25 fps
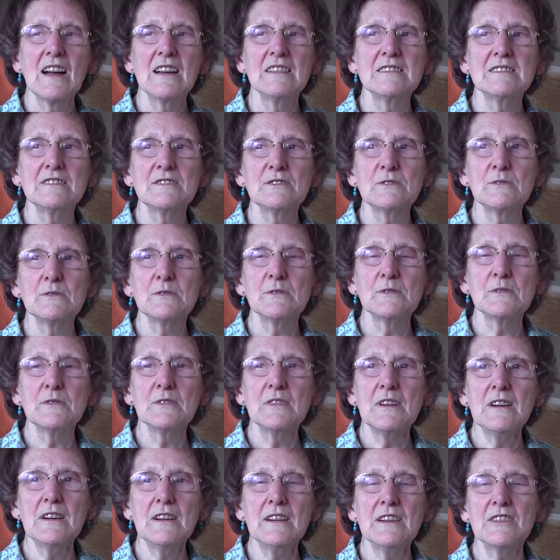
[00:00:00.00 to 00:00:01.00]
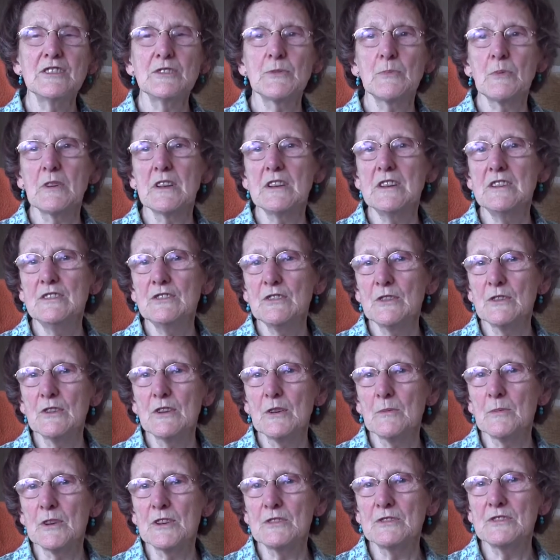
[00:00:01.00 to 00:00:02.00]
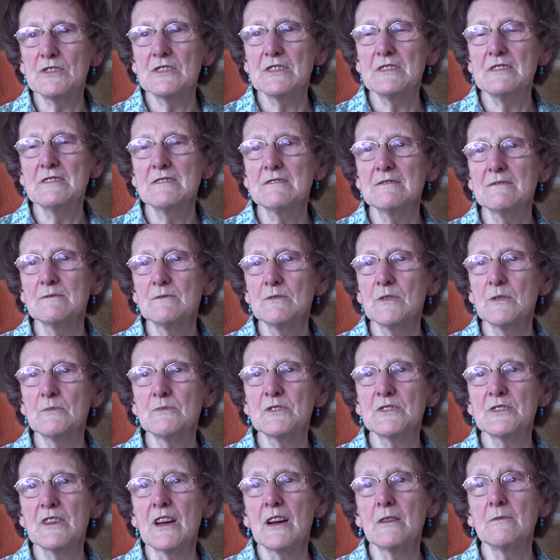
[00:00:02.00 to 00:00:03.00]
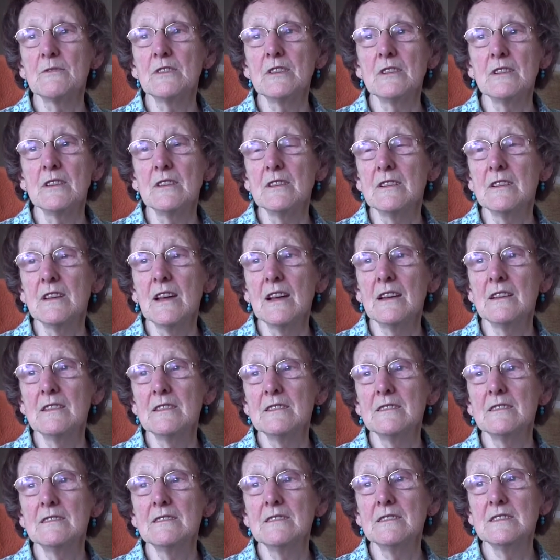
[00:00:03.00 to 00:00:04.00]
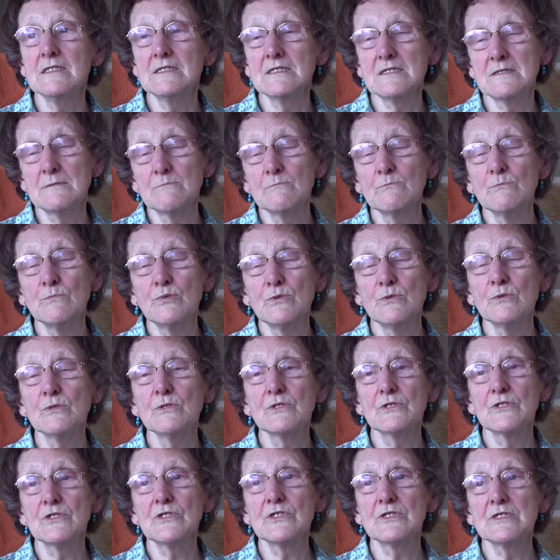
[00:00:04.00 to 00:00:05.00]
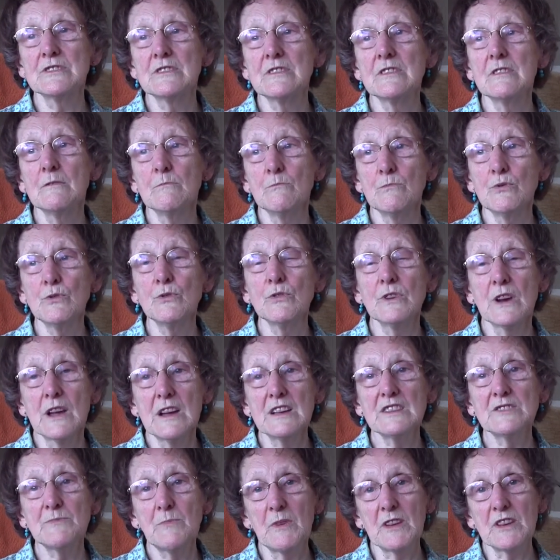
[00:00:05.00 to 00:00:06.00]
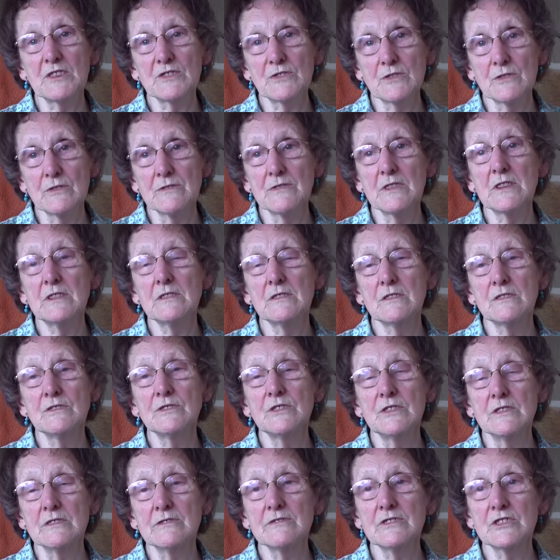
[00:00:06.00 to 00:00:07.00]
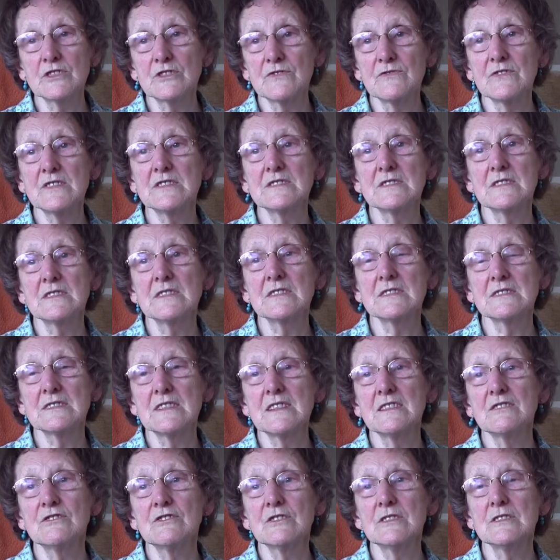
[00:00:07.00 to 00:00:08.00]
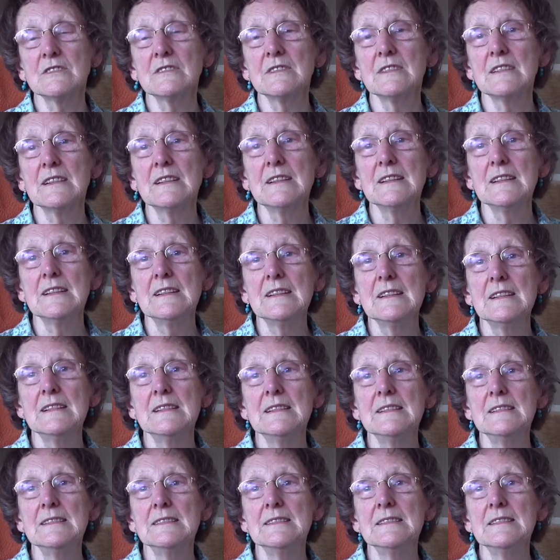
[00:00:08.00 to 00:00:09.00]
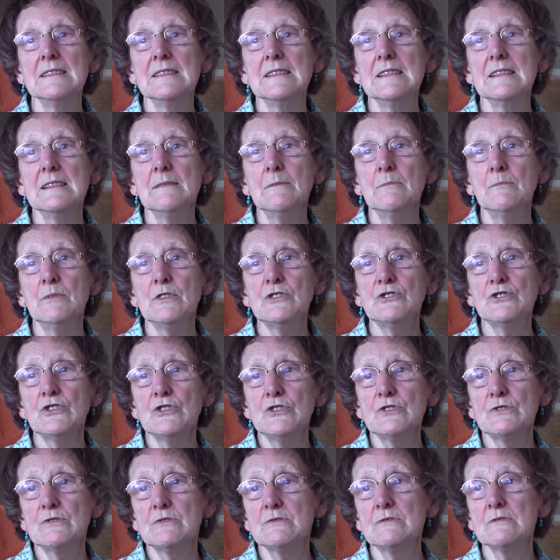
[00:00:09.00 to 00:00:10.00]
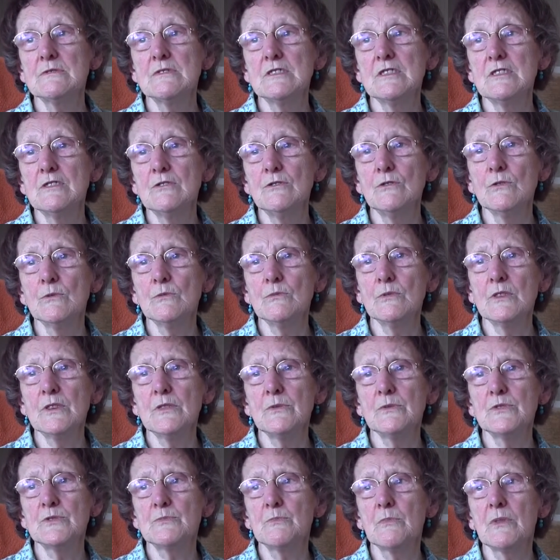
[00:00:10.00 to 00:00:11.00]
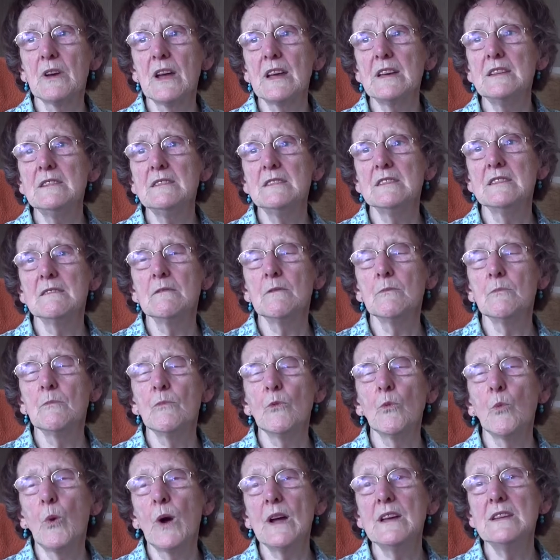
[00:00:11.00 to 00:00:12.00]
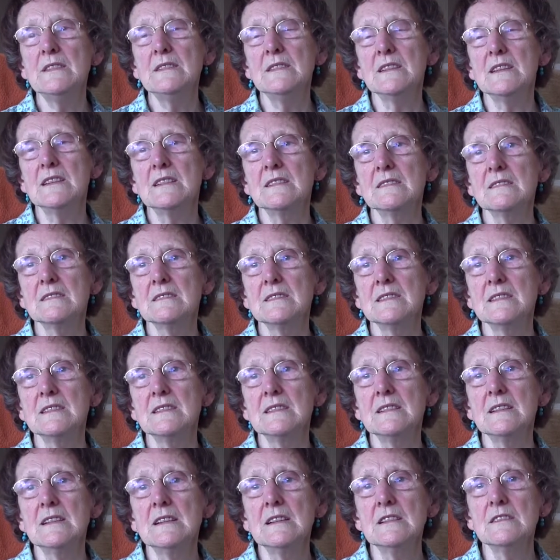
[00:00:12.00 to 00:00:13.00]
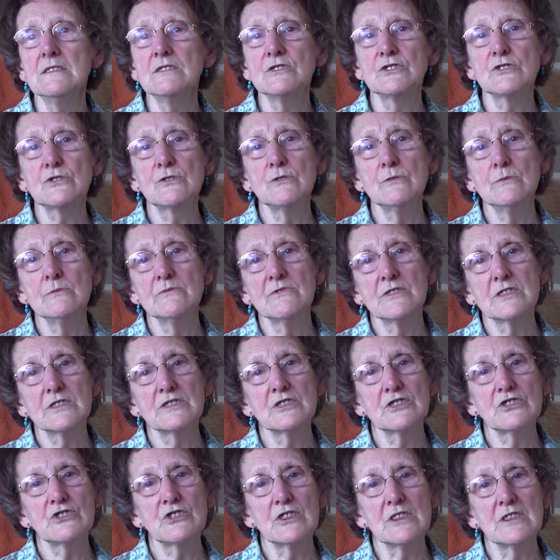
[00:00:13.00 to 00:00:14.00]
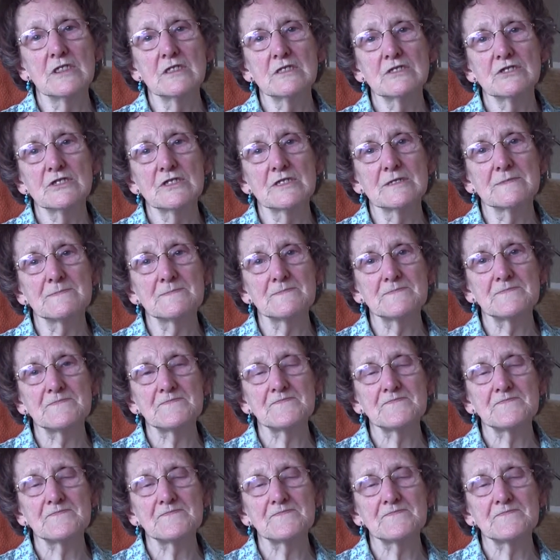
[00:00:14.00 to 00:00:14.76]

And so I explained all about it and what was happening and, and this important, the important aspects of it, including the first visit, etc. And uh, but just you know, it was widening, widening the the scope for district nursing.